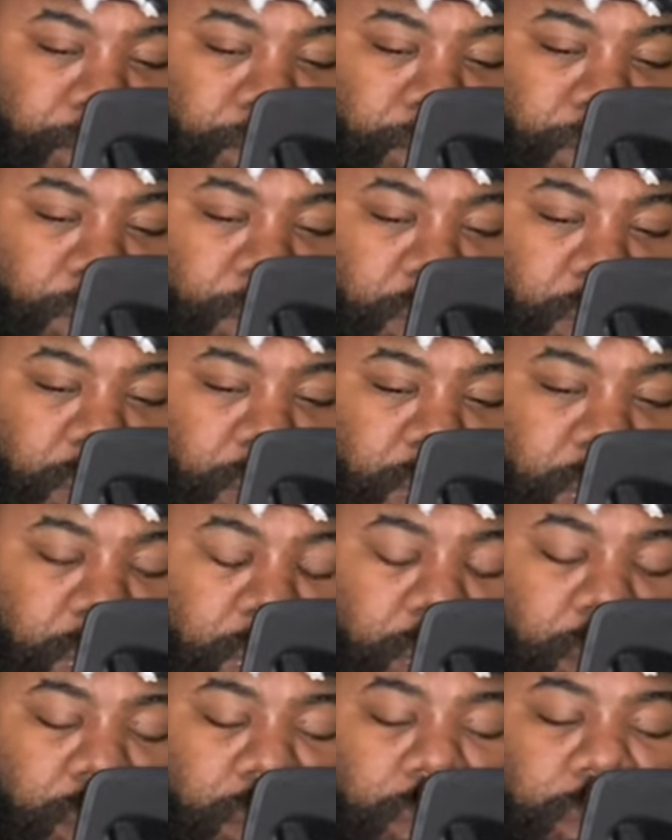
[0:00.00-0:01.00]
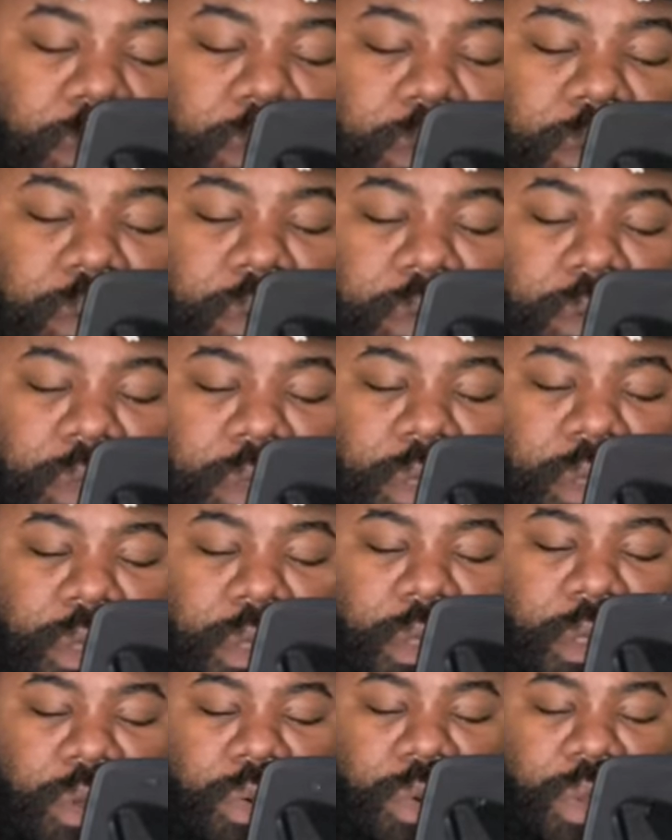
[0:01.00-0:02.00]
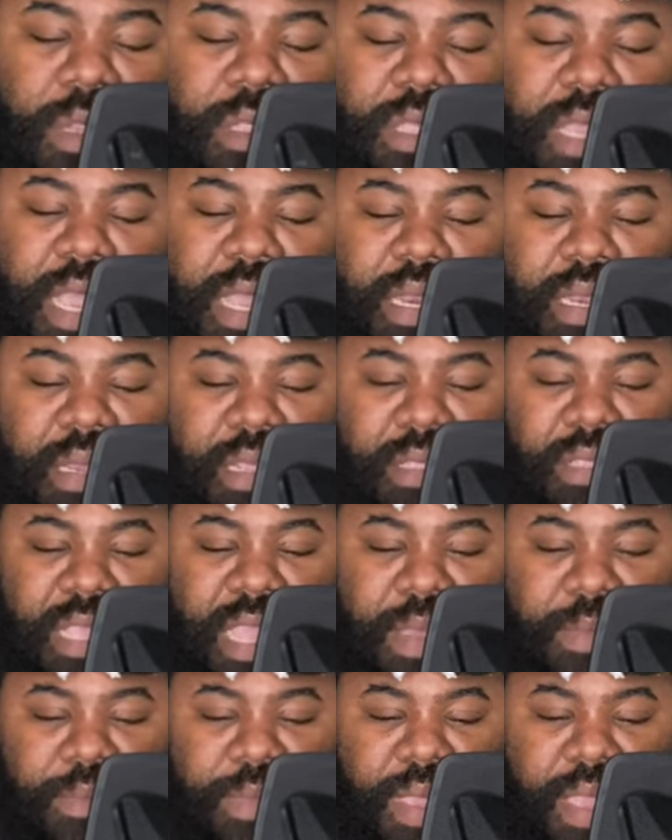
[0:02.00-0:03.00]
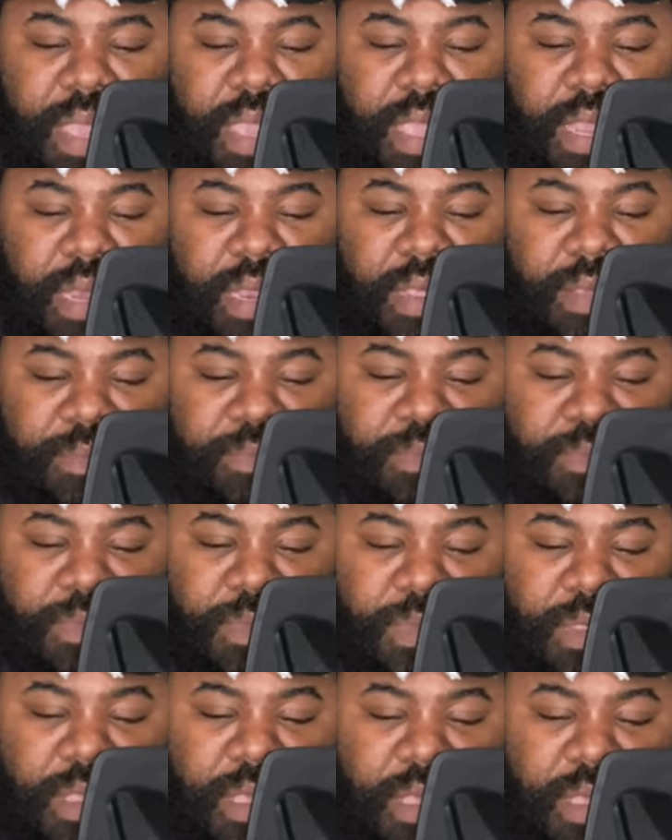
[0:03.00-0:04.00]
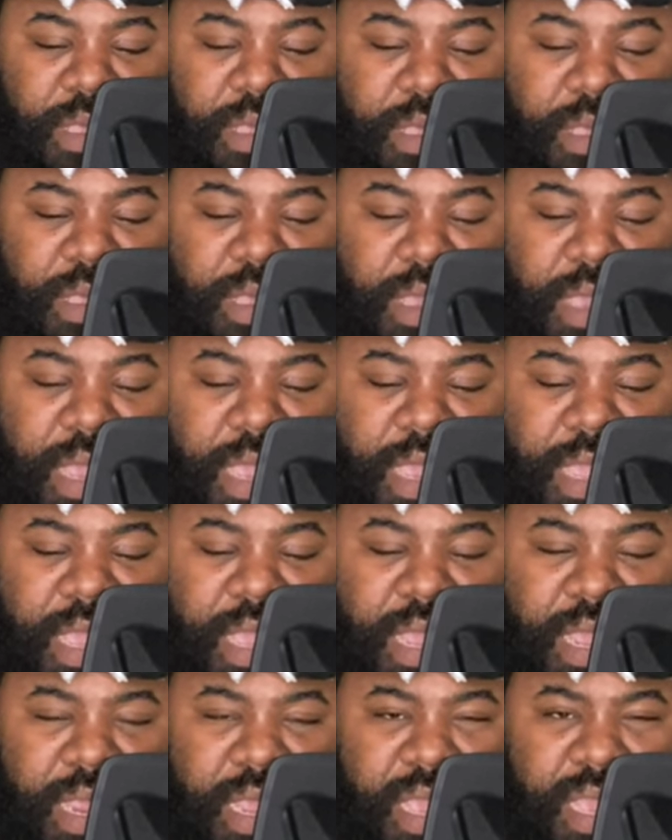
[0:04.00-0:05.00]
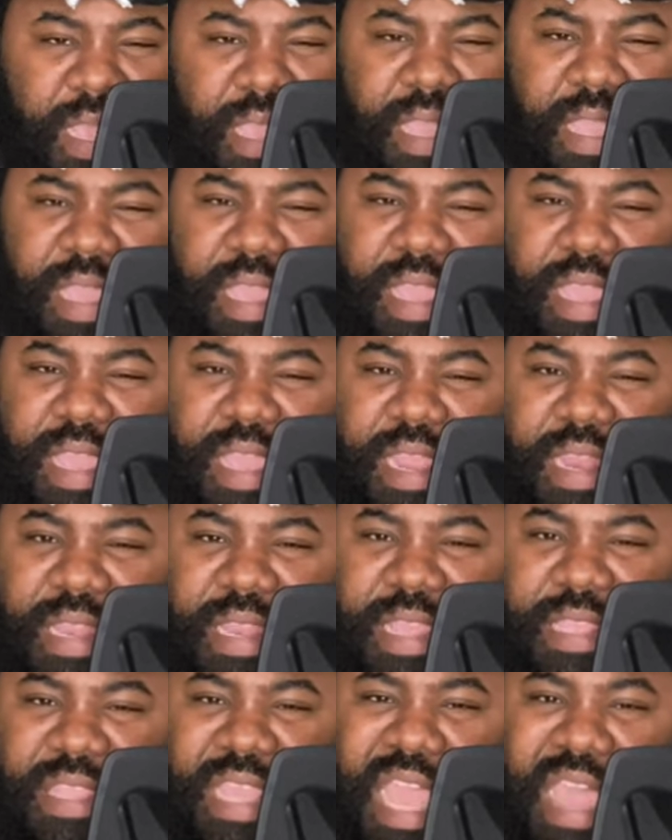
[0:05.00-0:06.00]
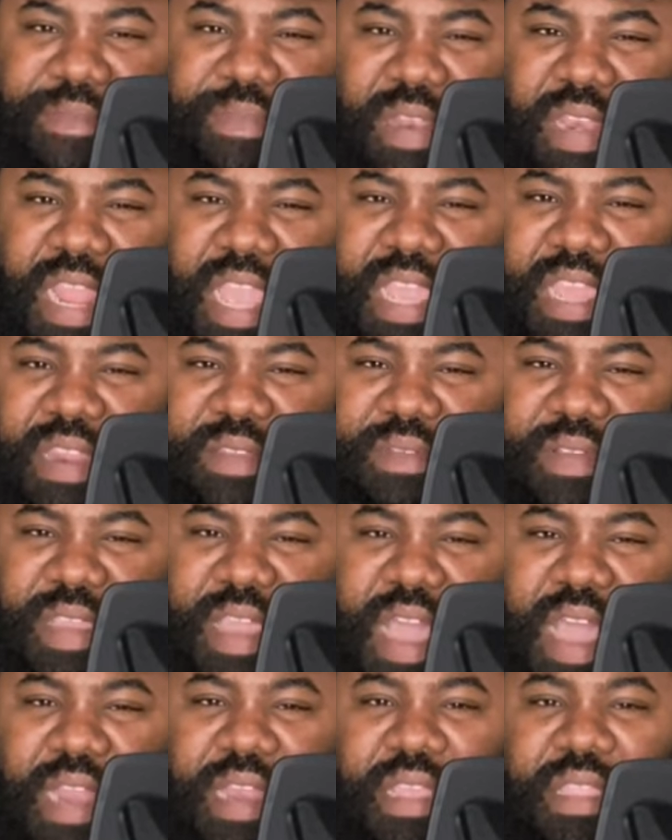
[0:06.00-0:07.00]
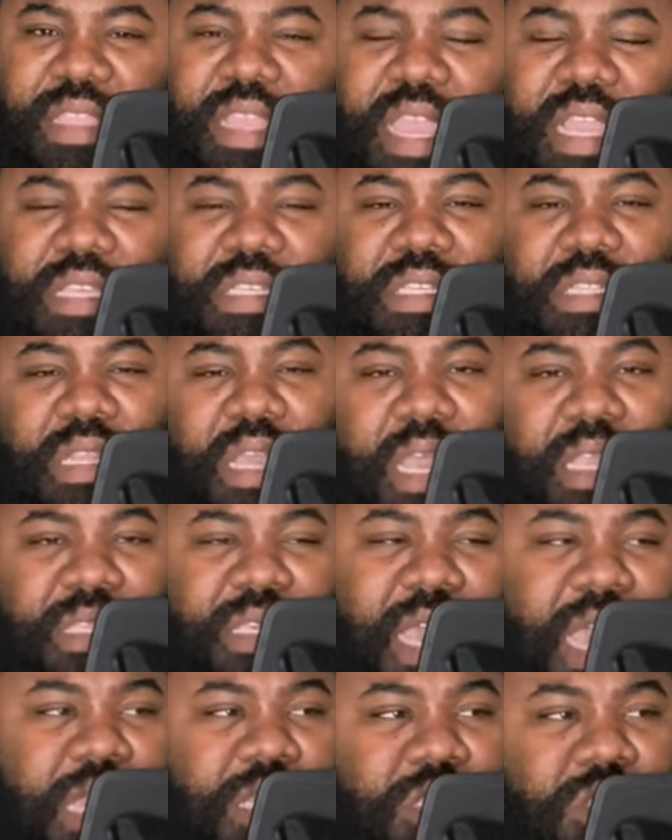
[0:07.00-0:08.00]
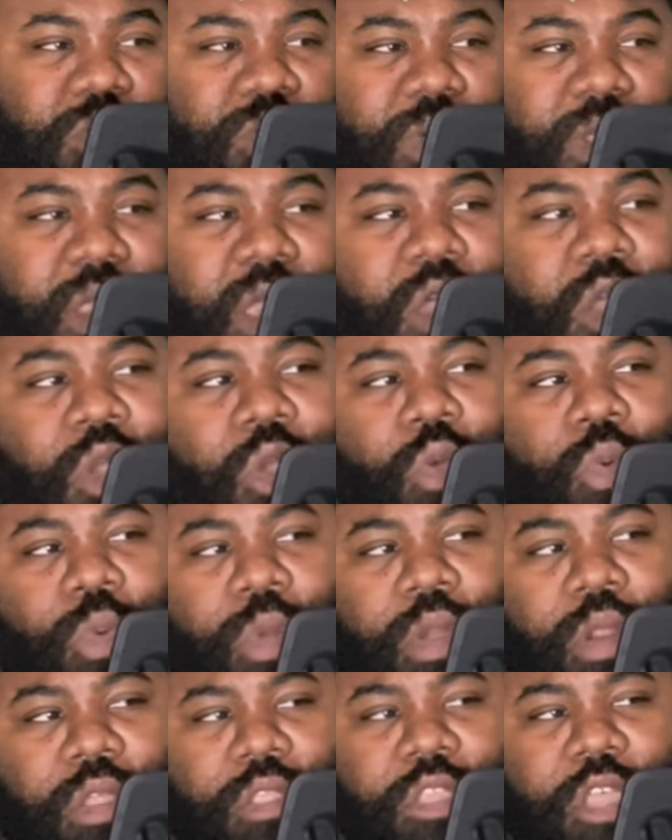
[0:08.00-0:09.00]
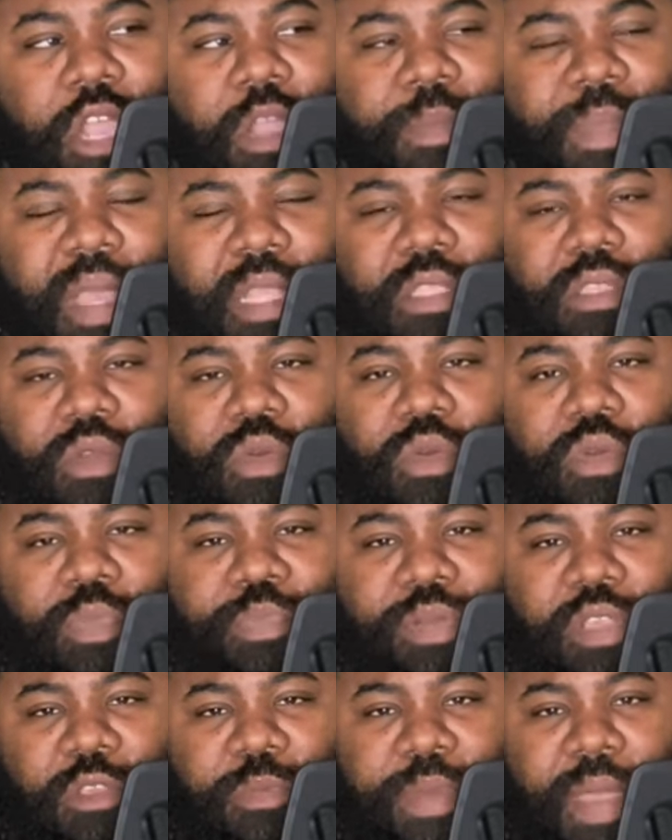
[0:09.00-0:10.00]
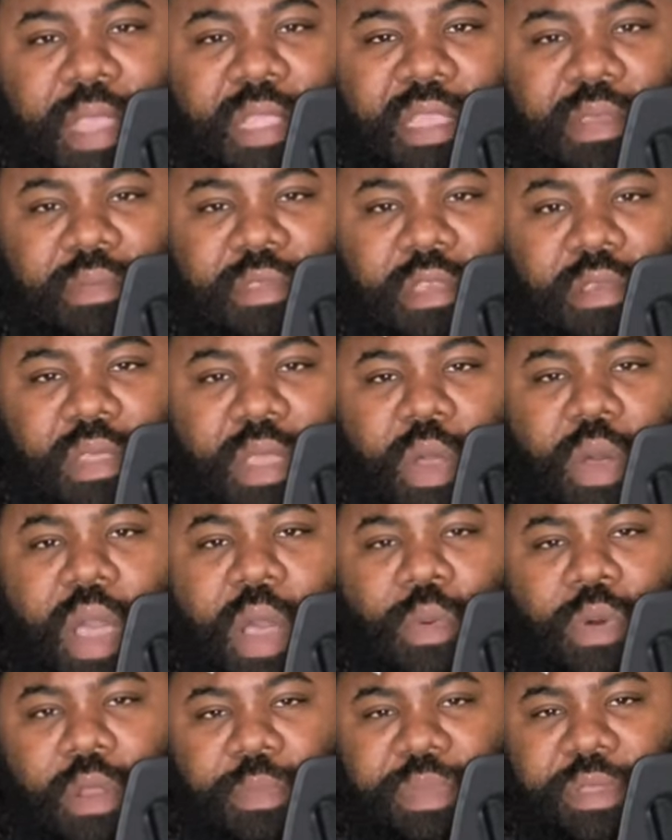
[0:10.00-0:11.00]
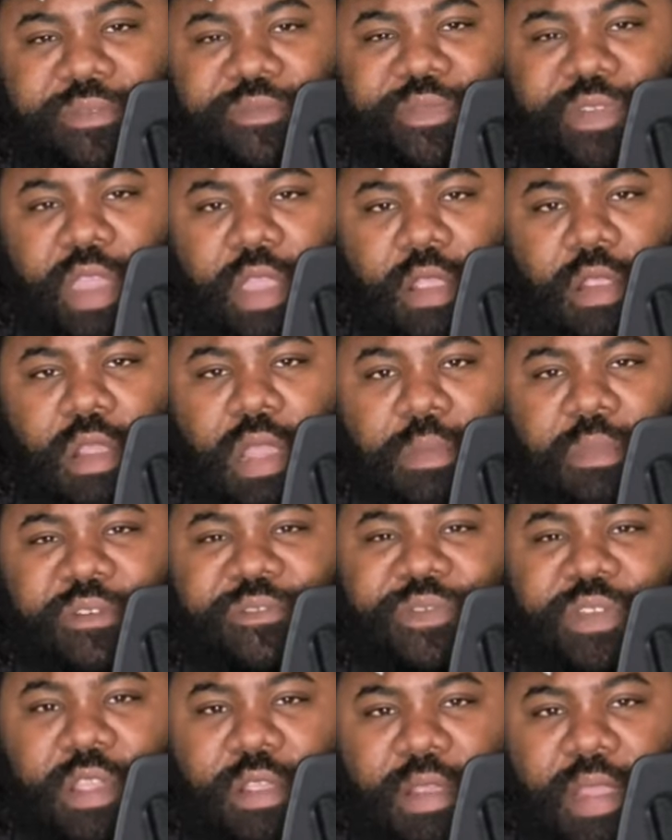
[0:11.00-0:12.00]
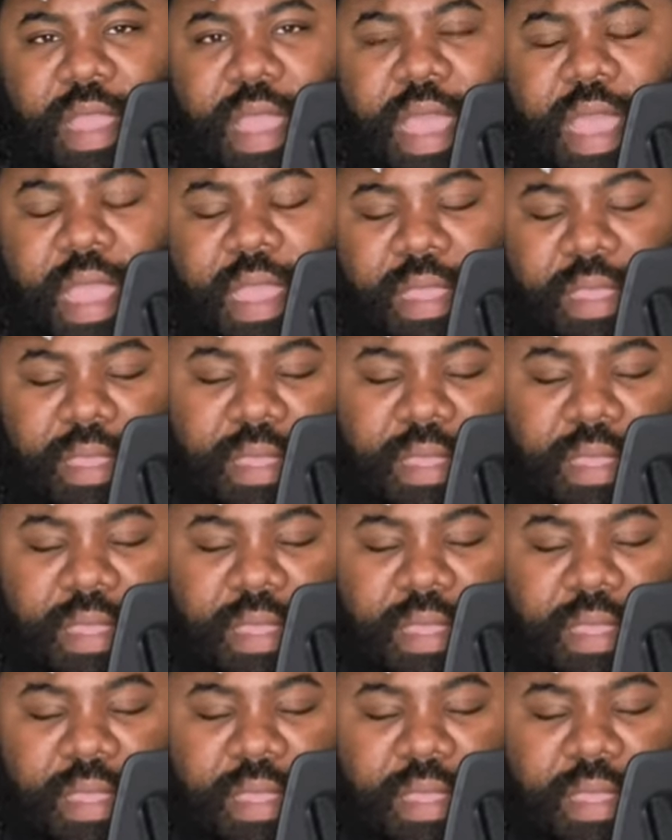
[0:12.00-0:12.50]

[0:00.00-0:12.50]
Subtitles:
Okay. What exactly does that mean? And does it have a negative connotation attached to it? We're going to talk about two perspectives here. I want to be fair. I'm a fair guy.